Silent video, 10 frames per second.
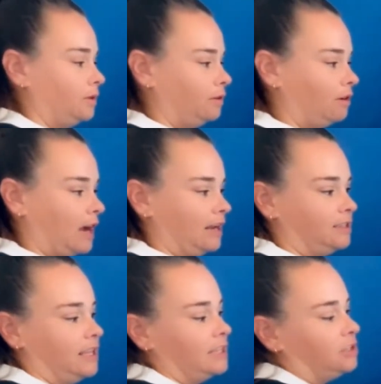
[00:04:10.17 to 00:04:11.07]
Alright,
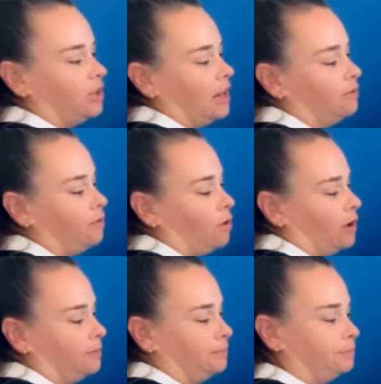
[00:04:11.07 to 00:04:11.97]
let's look at the 4.
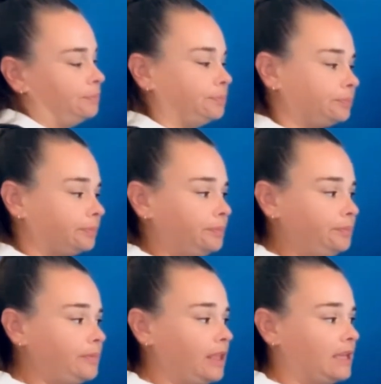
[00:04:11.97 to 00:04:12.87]

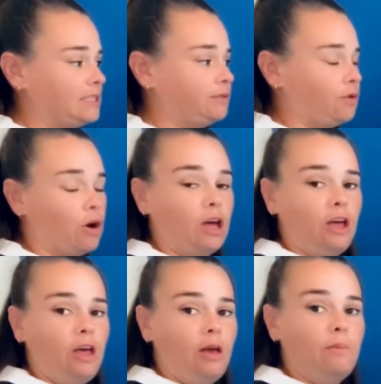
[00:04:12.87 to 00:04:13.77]
Is 4
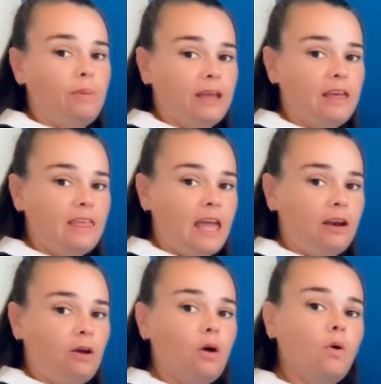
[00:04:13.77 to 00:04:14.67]
bigger than
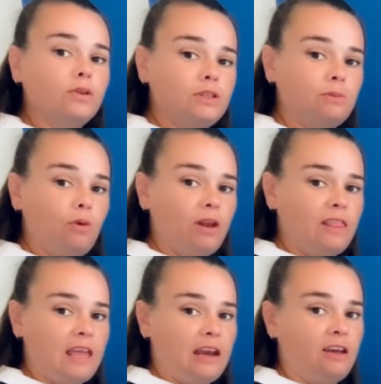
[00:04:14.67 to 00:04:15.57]
or smaller
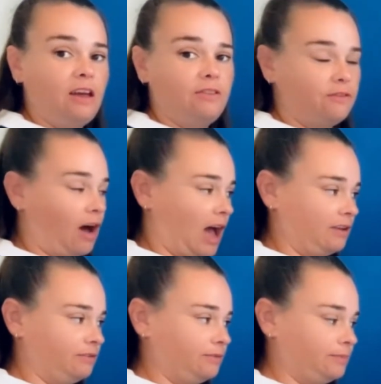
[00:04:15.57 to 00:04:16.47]
than 5?
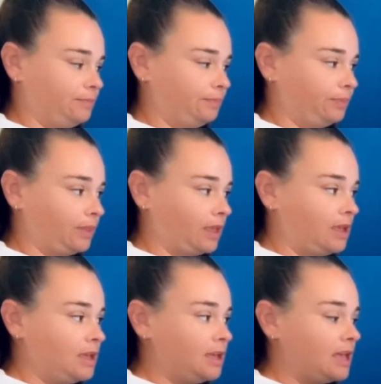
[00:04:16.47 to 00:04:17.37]

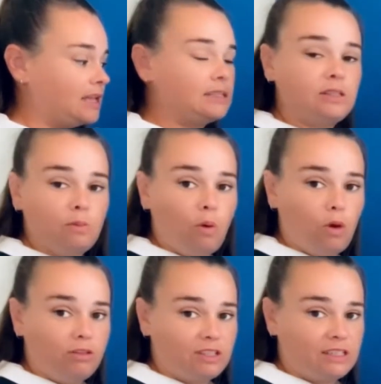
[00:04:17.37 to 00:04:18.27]
It's
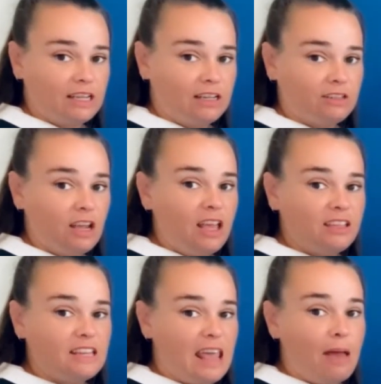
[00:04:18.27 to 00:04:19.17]
smaller, isn't it?
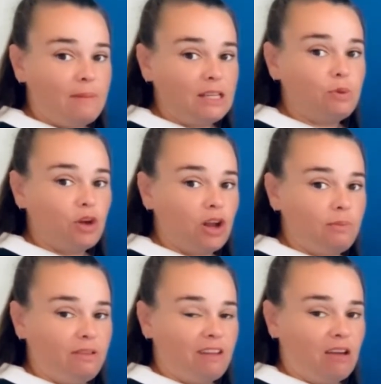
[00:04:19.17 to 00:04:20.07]
So that means we're going to
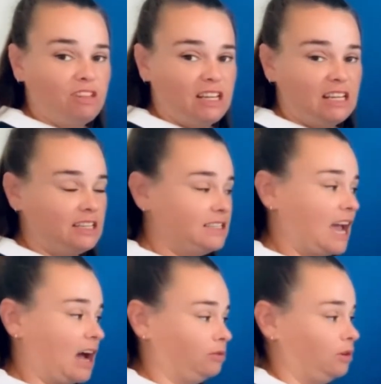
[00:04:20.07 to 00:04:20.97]
be rounding it
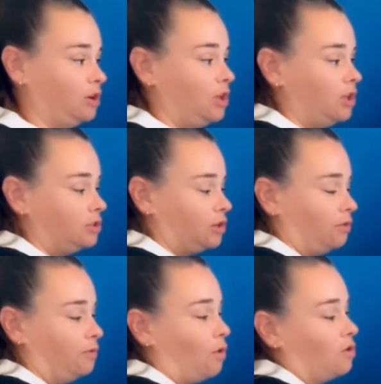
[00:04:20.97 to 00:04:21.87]
down. So
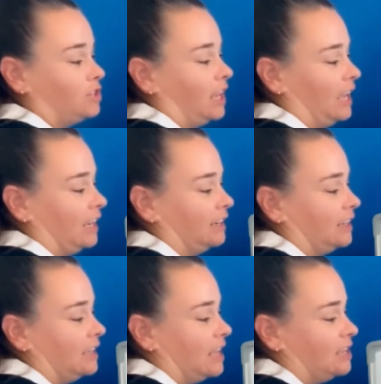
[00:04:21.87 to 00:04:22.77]
14
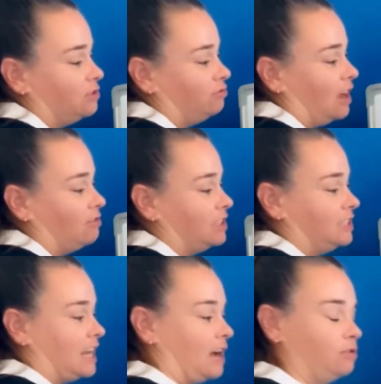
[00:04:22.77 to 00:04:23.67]
is rounded
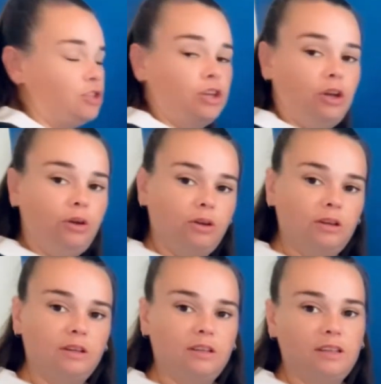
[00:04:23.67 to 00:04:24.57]
down to
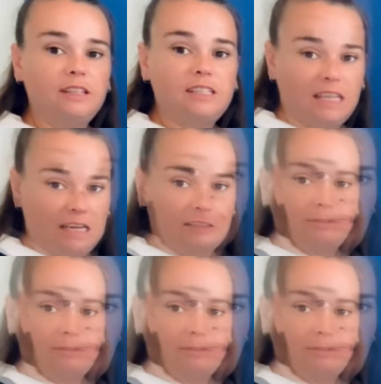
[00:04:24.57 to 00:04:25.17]
10.